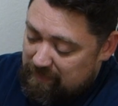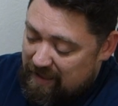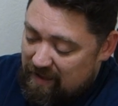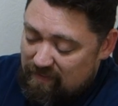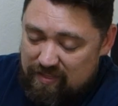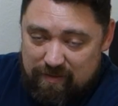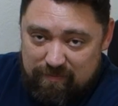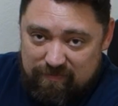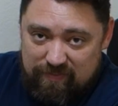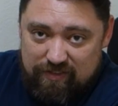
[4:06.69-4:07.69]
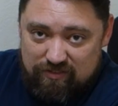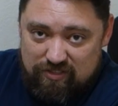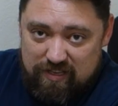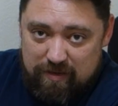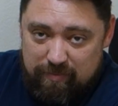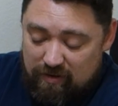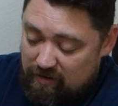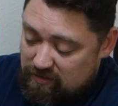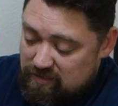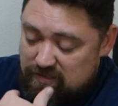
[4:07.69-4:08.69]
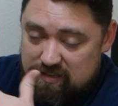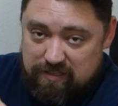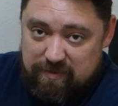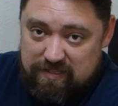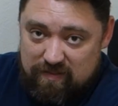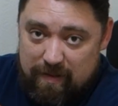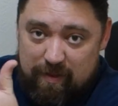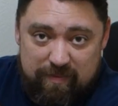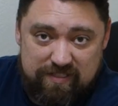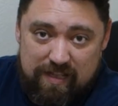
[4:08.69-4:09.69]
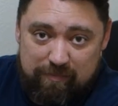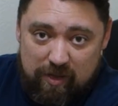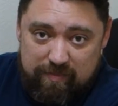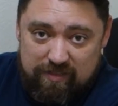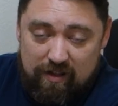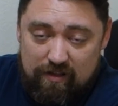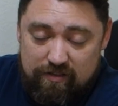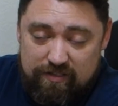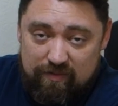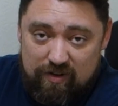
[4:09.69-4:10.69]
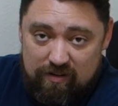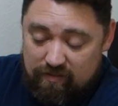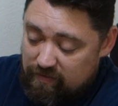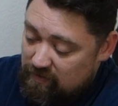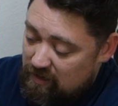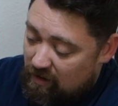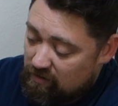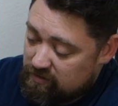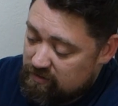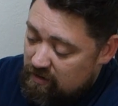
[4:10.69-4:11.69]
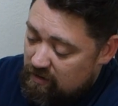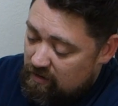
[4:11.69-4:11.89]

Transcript: having them feel cheap on such an expensive laptop, this laptop is $750,